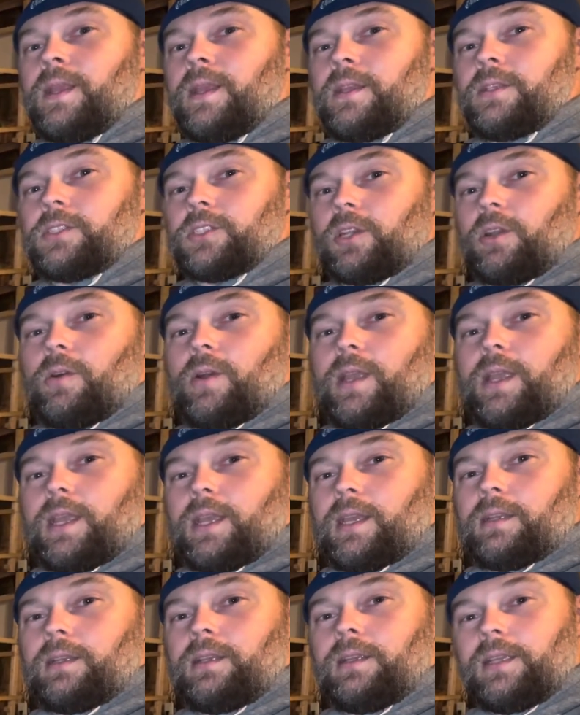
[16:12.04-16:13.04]
So go
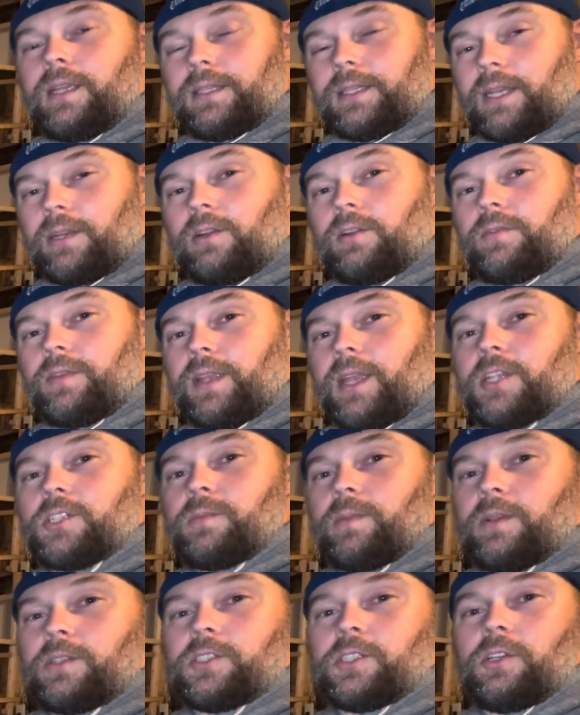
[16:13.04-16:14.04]
ahead, hit that notification
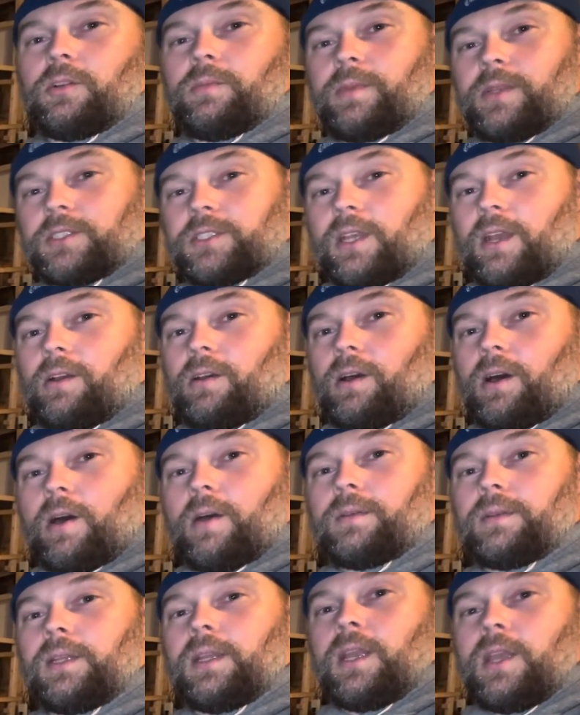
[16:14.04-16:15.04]
bell so you don't miss out
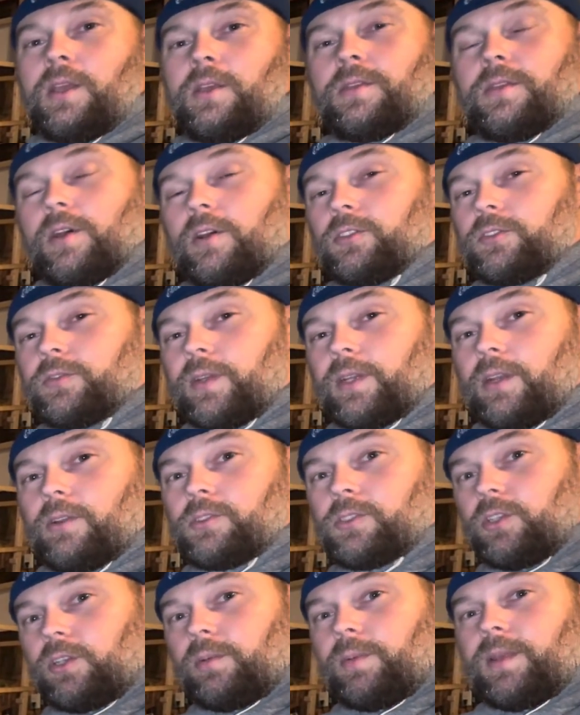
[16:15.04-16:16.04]
on those videos, and
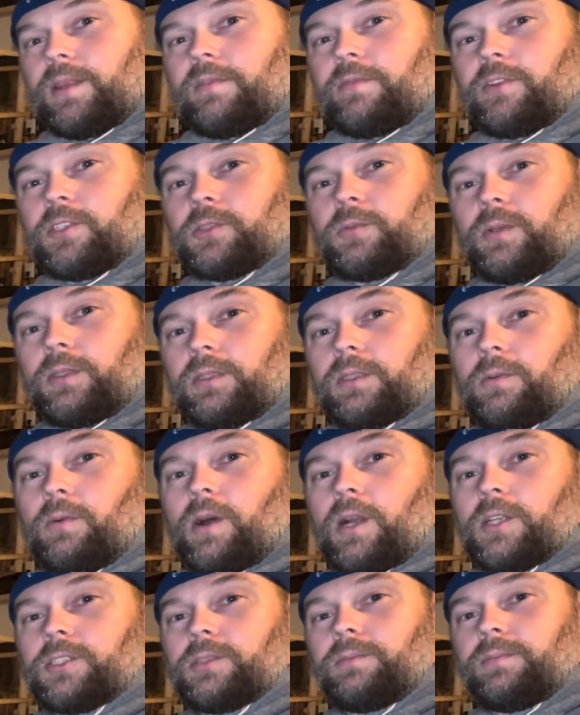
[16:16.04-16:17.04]
you can be the first one to
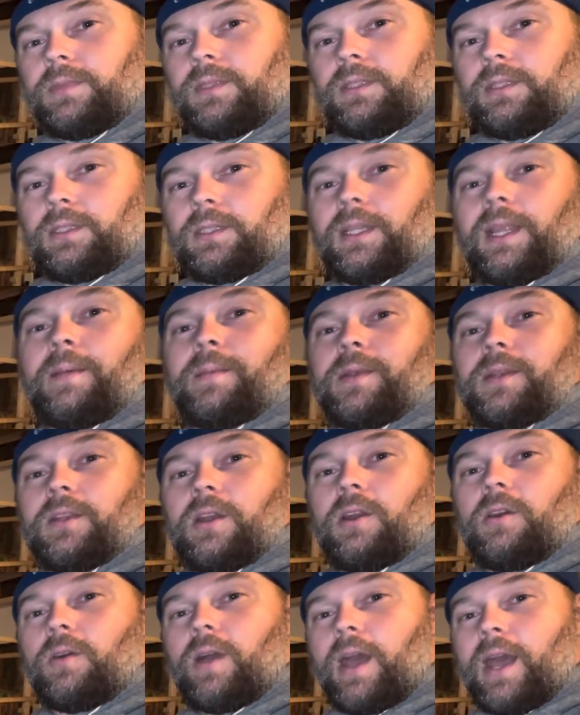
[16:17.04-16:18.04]
watch them. Let me
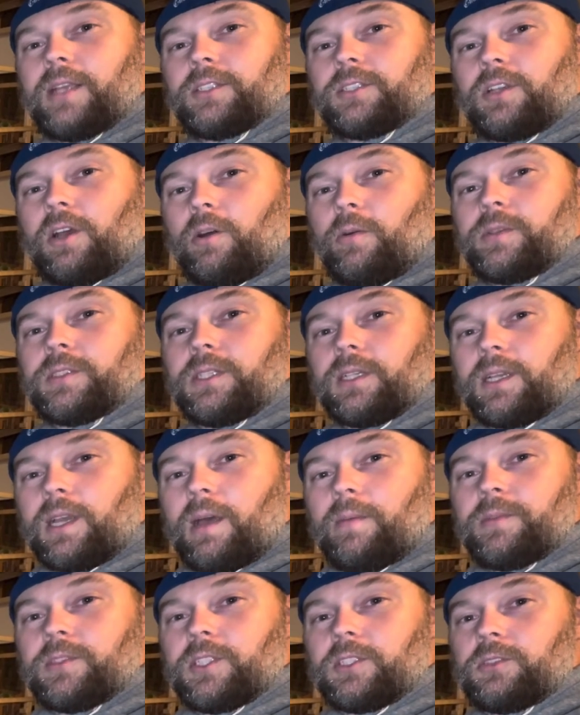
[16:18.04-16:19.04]
know, as always, in the
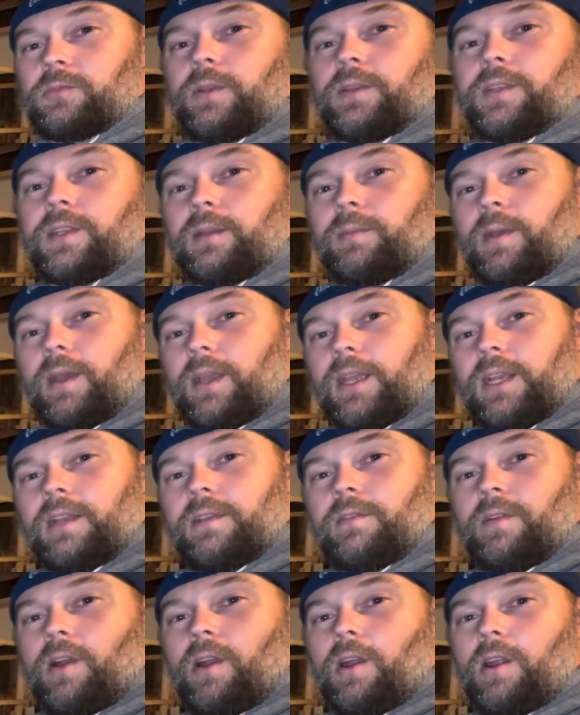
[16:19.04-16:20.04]
comment section what you think about any of
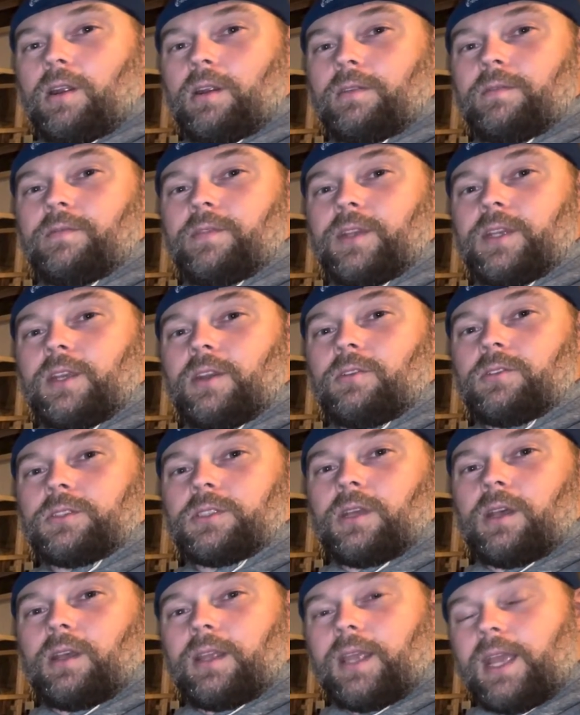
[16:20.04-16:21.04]
our videos,
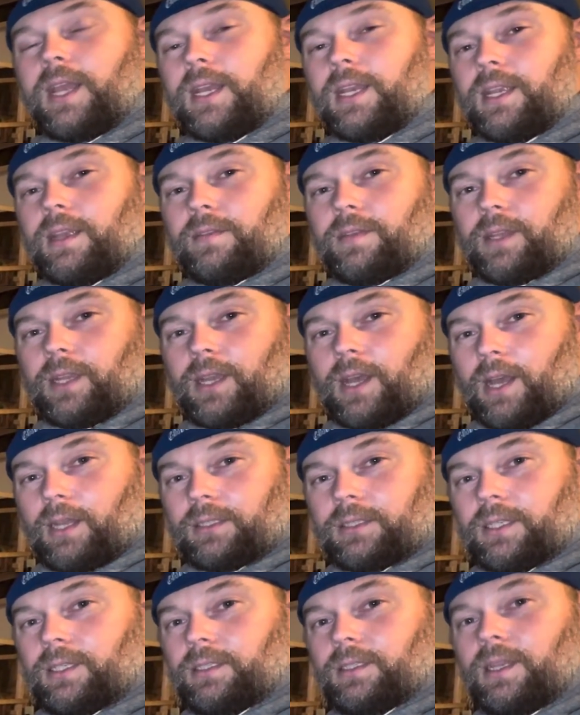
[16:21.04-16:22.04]
any of the
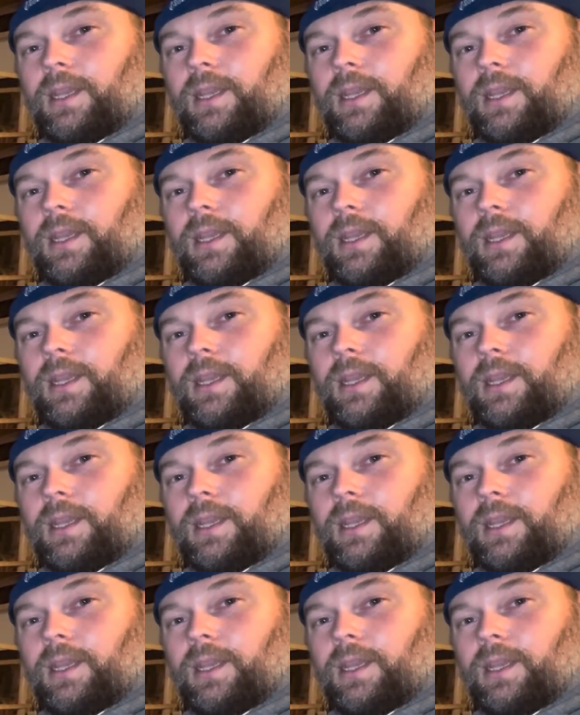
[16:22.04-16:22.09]
content.